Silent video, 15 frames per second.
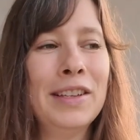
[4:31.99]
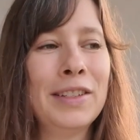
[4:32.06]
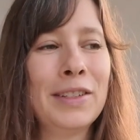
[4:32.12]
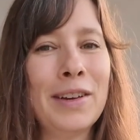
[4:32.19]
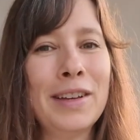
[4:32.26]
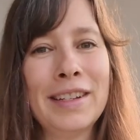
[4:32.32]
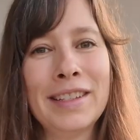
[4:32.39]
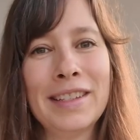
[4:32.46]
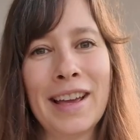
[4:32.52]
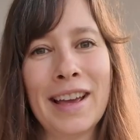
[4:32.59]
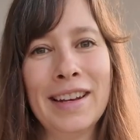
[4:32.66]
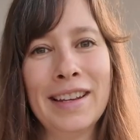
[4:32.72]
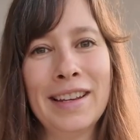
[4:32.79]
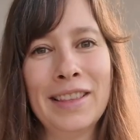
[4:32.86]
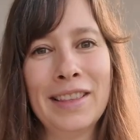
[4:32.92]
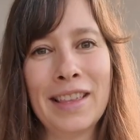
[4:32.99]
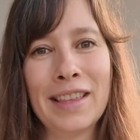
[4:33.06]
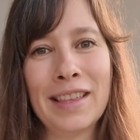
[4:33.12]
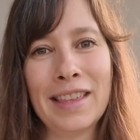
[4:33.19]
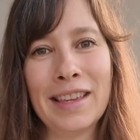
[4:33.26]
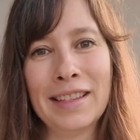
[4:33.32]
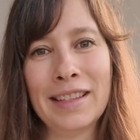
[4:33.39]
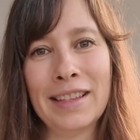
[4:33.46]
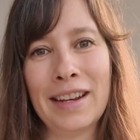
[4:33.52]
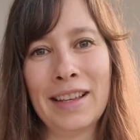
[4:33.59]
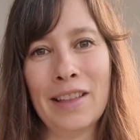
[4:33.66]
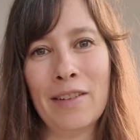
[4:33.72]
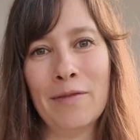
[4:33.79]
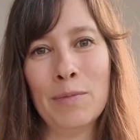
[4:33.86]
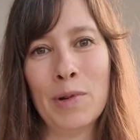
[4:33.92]
So I decided that the things that I
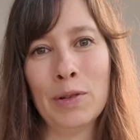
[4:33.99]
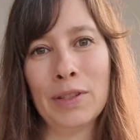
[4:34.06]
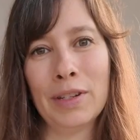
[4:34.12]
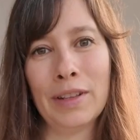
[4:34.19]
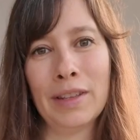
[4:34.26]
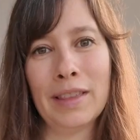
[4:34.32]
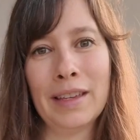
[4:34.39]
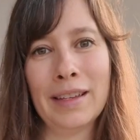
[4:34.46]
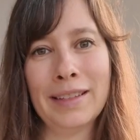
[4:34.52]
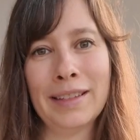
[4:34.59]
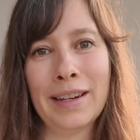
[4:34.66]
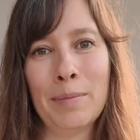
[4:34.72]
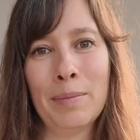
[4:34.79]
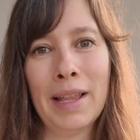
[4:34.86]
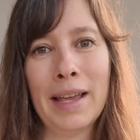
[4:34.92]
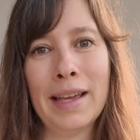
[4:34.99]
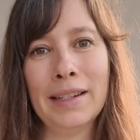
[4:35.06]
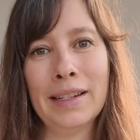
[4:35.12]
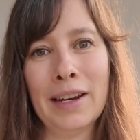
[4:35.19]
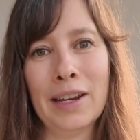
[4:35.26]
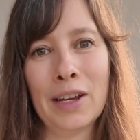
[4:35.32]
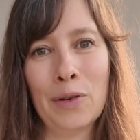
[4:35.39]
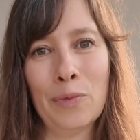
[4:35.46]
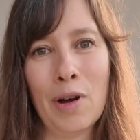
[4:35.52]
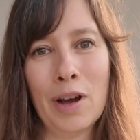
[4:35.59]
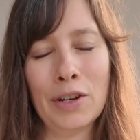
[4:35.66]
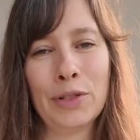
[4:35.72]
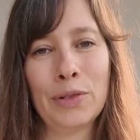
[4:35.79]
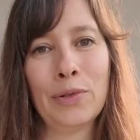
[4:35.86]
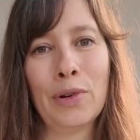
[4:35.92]
love most are the things that I plant and I can
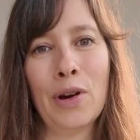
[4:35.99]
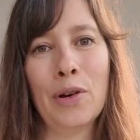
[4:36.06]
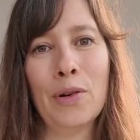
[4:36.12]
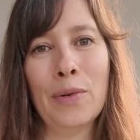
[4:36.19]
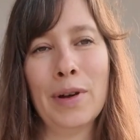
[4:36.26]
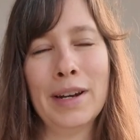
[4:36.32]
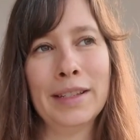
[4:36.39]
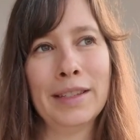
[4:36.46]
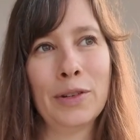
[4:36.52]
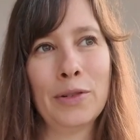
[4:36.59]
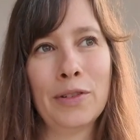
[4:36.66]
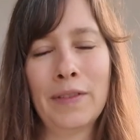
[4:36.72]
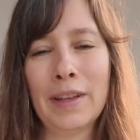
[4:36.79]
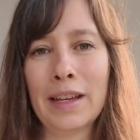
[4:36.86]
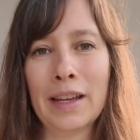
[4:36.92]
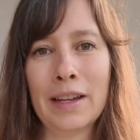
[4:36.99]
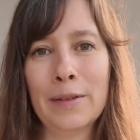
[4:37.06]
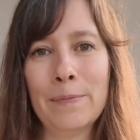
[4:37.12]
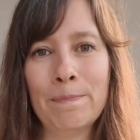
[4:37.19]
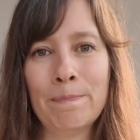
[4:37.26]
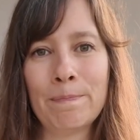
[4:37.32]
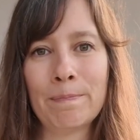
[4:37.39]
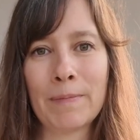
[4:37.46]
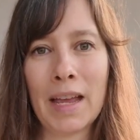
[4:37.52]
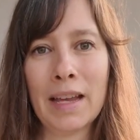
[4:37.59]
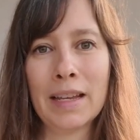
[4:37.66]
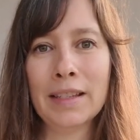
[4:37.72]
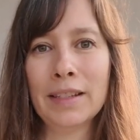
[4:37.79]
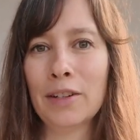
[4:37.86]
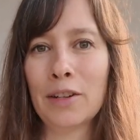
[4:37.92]
watch grow, and it's sort of like I
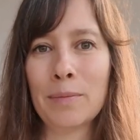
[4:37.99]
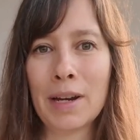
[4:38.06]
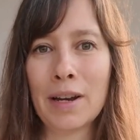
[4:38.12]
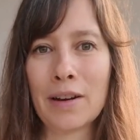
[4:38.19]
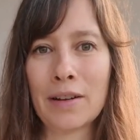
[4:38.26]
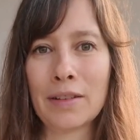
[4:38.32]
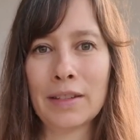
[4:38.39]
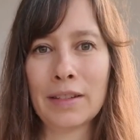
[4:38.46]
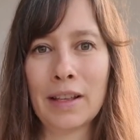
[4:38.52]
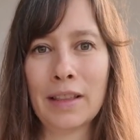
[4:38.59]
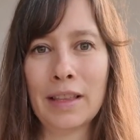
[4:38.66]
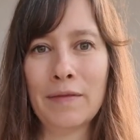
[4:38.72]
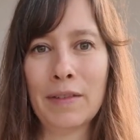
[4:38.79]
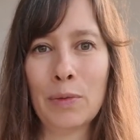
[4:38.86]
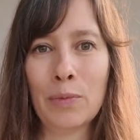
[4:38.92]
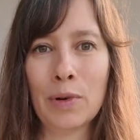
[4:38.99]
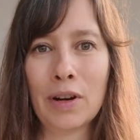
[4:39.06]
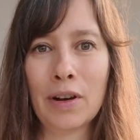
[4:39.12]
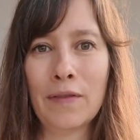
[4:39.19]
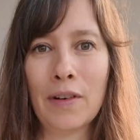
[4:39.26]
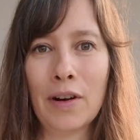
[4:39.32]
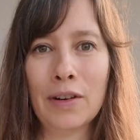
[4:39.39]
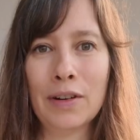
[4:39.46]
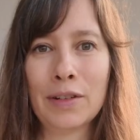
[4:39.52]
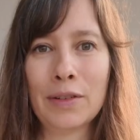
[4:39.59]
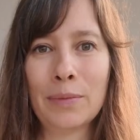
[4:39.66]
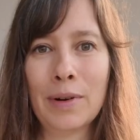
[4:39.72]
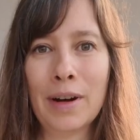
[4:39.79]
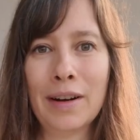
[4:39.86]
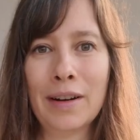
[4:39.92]
consider my gardens a living work of
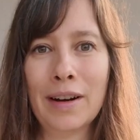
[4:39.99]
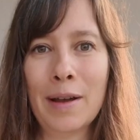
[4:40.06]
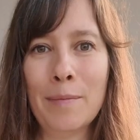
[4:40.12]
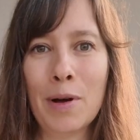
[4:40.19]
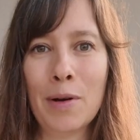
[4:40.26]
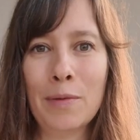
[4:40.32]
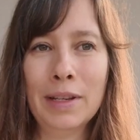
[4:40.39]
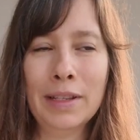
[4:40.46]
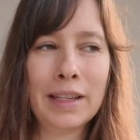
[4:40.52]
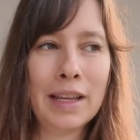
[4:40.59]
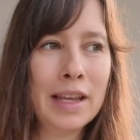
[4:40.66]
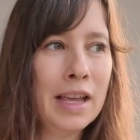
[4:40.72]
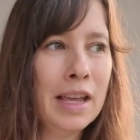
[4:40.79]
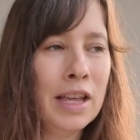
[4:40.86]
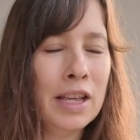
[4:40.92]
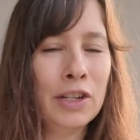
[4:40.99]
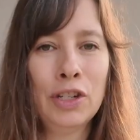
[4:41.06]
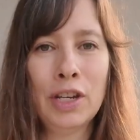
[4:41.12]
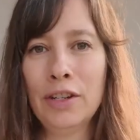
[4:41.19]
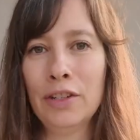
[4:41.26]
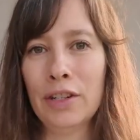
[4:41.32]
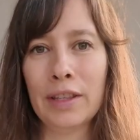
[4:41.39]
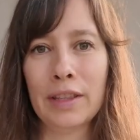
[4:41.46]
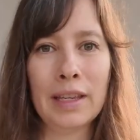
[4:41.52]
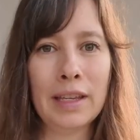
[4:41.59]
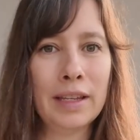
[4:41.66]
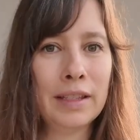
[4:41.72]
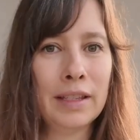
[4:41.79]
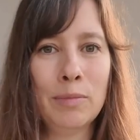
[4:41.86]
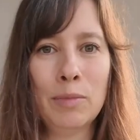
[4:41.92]
art where I'm always changing
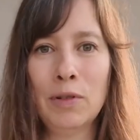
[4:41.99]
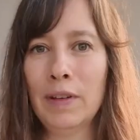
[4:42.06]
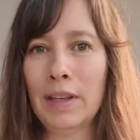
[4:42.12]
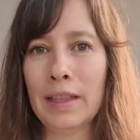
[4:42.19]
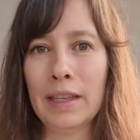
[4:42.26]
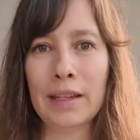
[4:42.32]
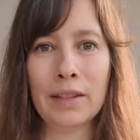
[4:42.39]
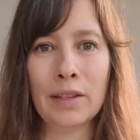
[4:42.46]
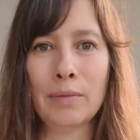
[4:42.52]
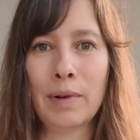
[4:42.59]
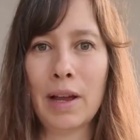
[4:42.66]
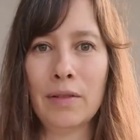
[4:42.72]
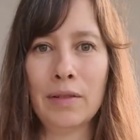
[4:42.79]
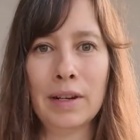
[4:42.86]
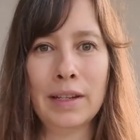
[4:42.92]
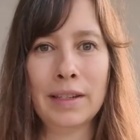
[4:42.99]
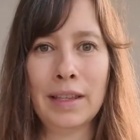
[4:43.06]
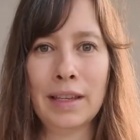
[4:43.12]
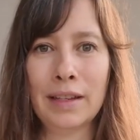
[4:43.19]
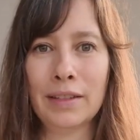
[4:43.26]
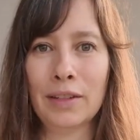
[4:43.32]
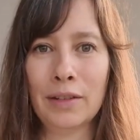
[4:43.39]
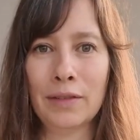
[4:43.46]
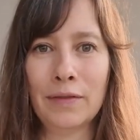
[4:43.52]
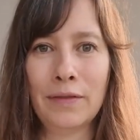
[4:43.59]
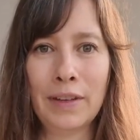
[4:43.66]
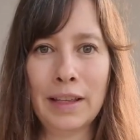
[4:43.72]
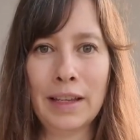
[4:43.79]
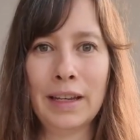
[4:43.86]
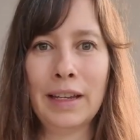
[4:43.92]
things and moving things around as things are
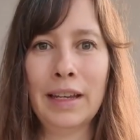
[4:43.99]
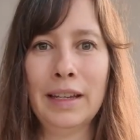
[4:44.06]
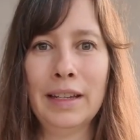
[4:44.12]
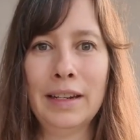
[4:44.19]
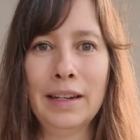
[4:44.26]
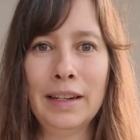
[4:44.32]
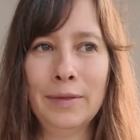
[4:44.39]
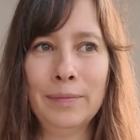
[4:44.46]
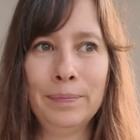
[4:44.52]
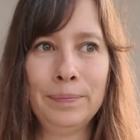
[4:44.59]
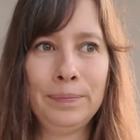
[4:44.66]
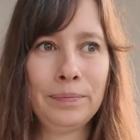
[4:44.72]
filling in and